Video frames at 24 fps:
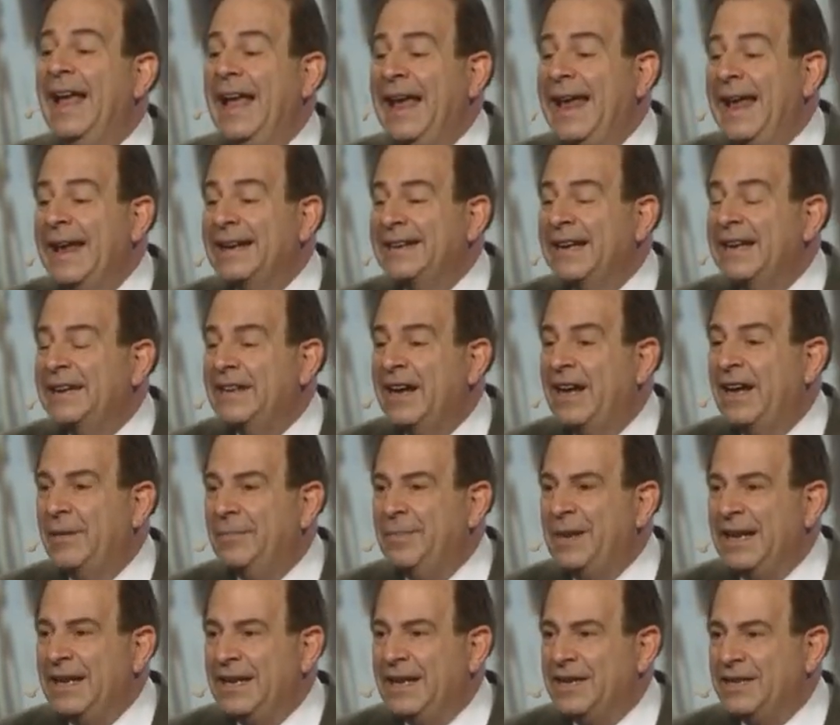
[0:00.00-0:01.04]

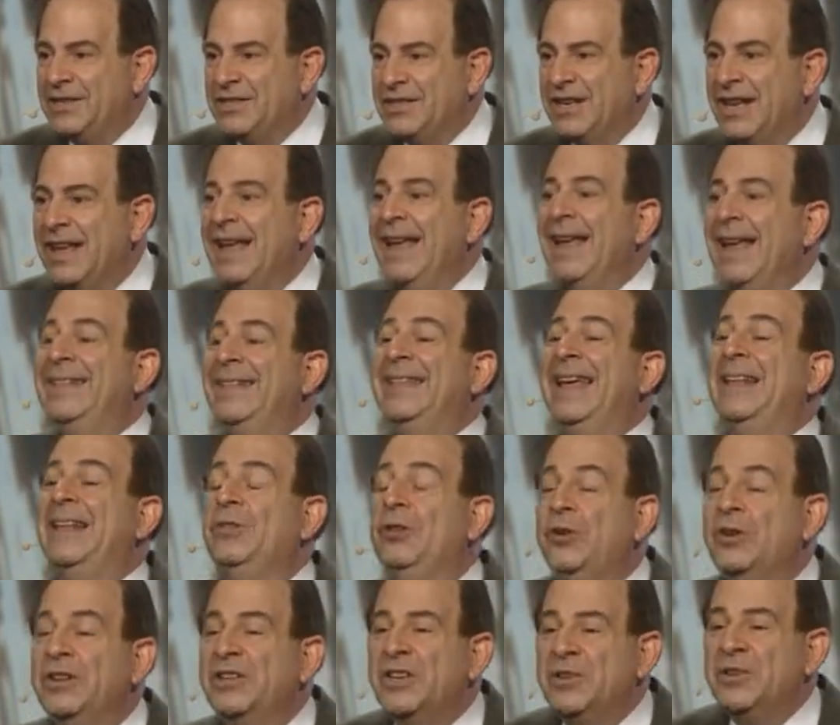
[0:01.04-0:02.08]
Anti-diabetes. They
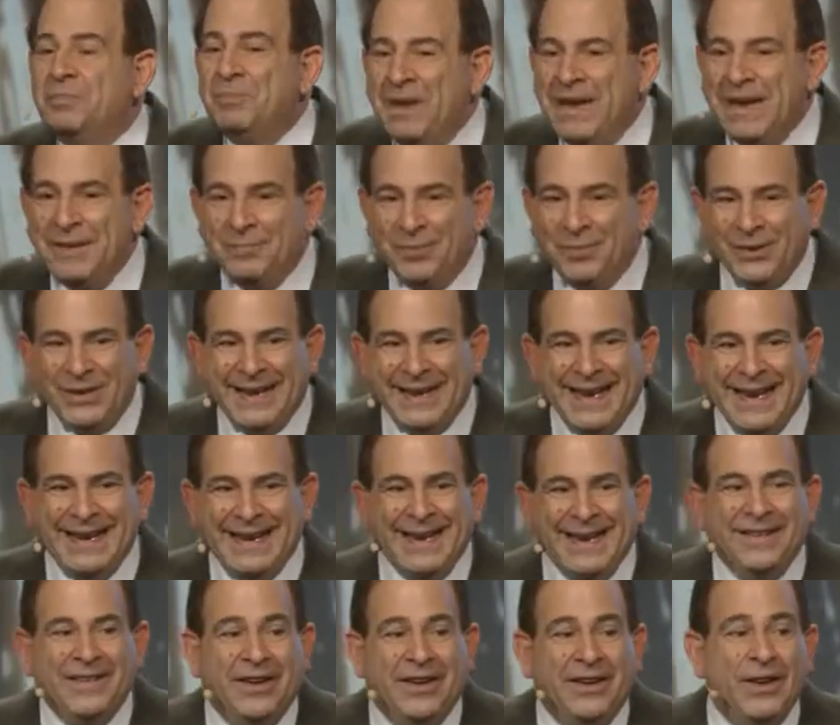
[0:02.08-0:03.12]
looked at people
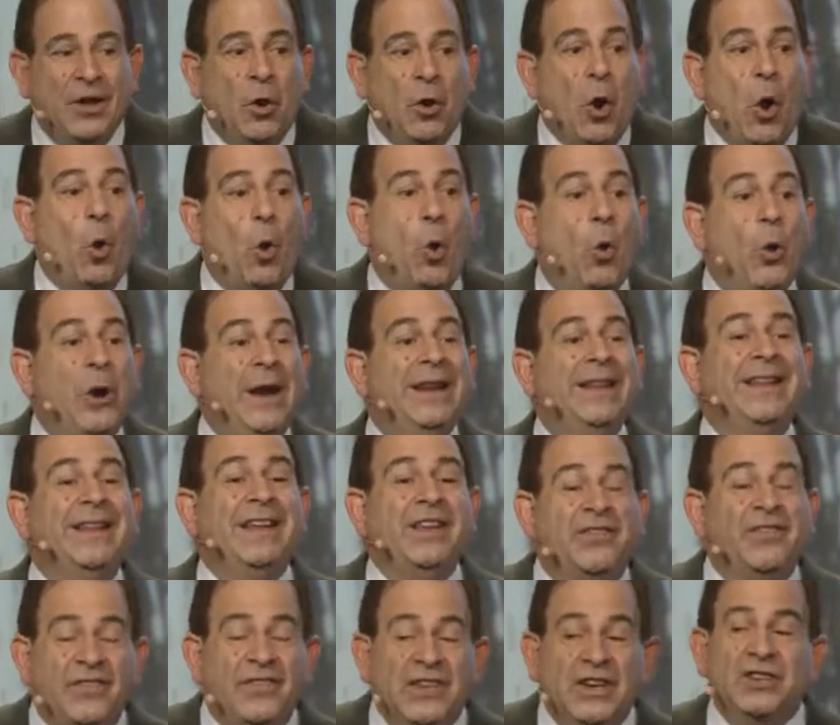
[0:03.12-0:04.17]
eating the oily
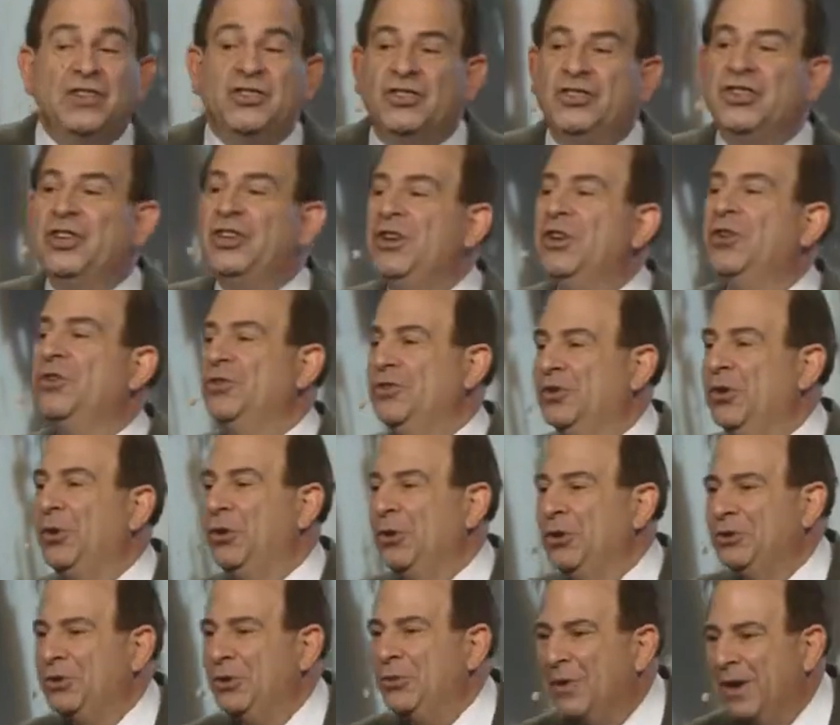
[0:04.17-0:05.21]
fish that you're
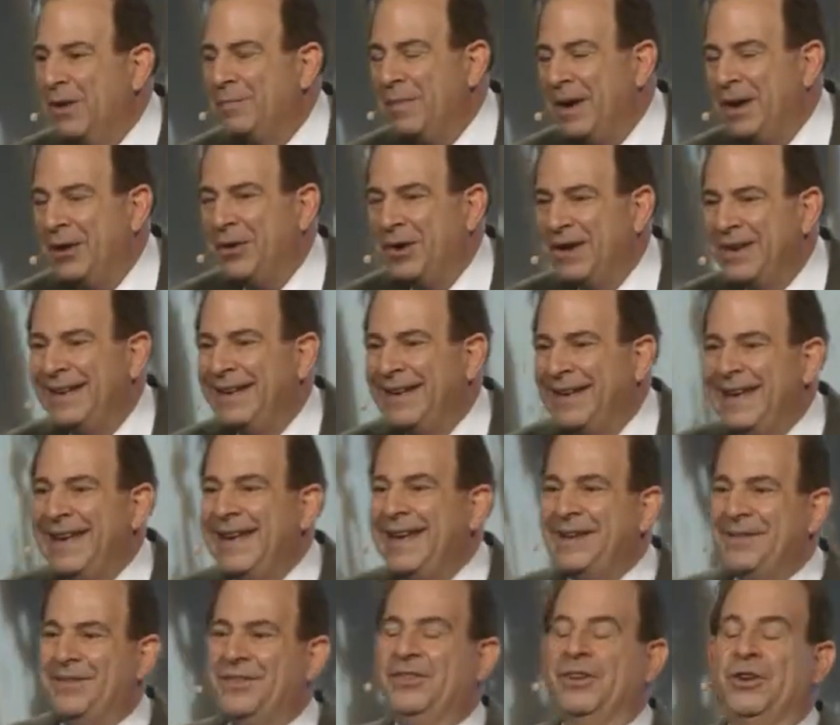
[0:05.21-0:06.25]
told to in America to
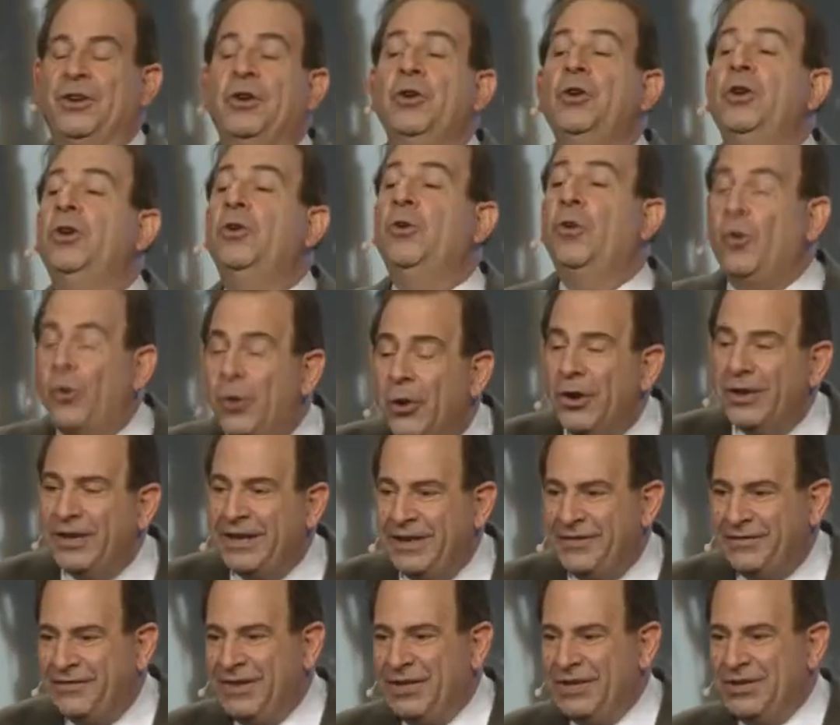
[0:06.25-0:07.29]
eat, the good
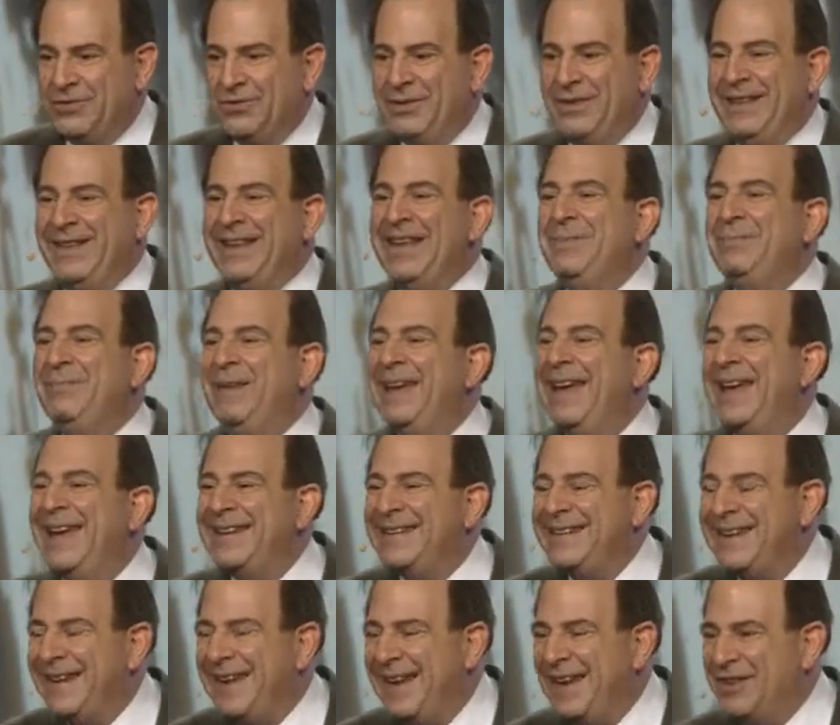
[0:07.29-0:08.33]
oily fish with the EPA,
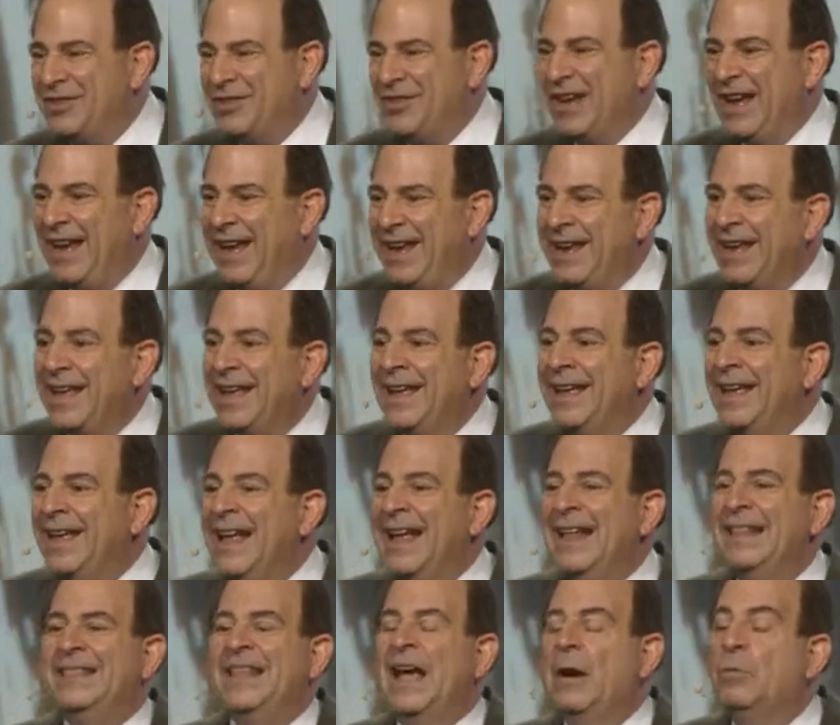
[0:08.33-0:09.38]
DHA.
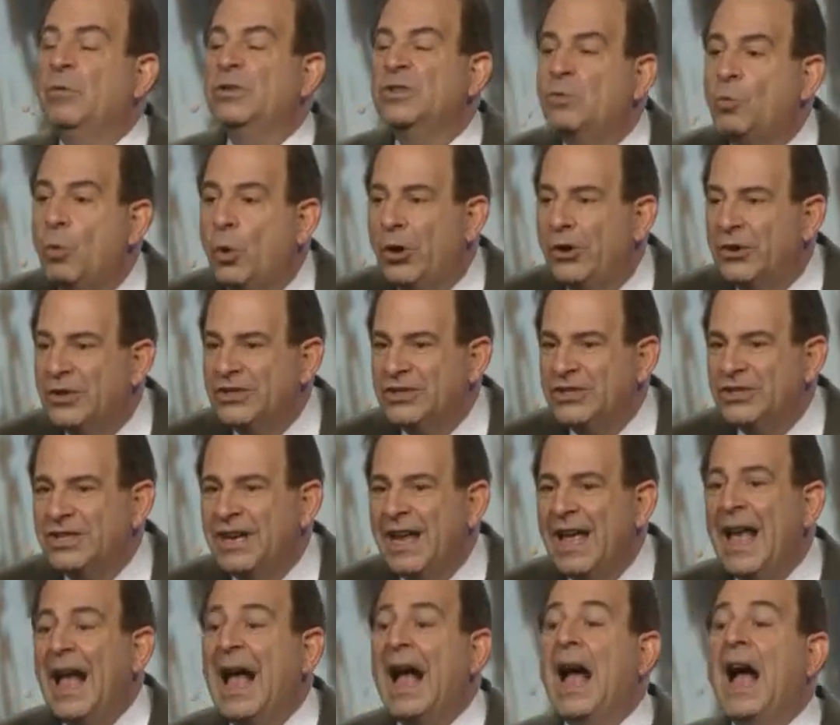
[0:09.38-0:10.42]
That was worse.
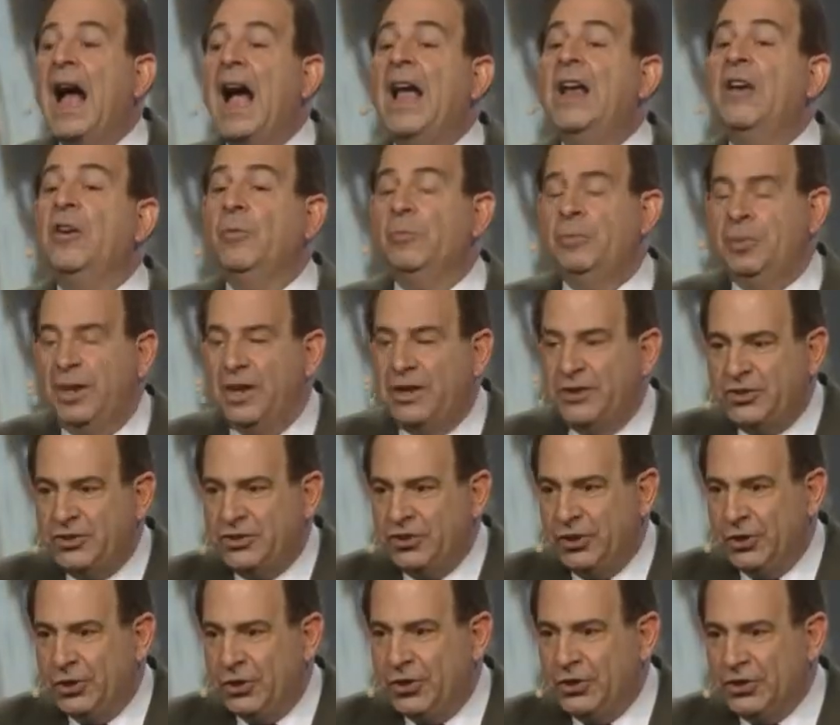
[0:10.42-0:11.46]
Higher blood
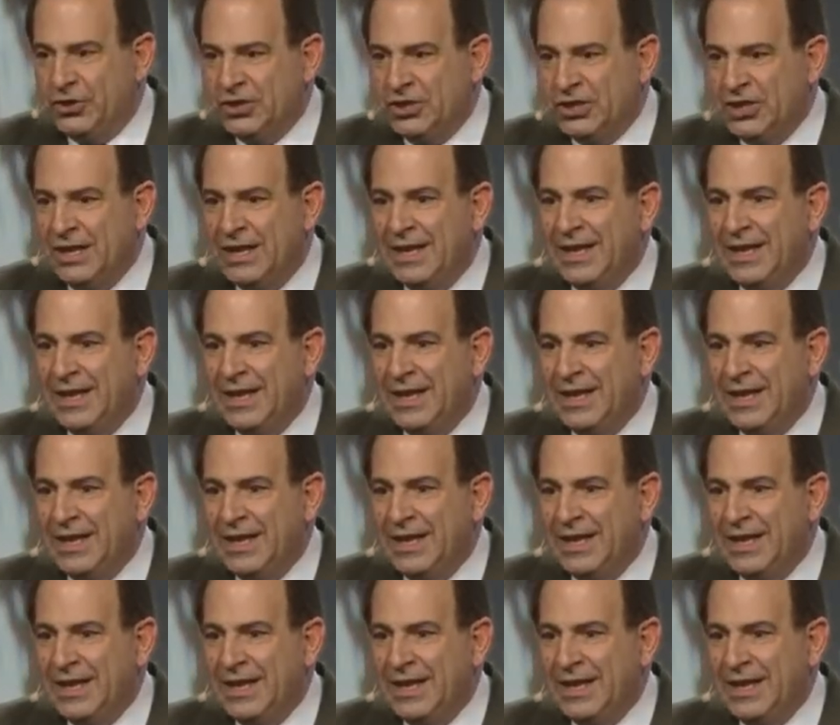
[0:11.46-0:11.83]
sugars,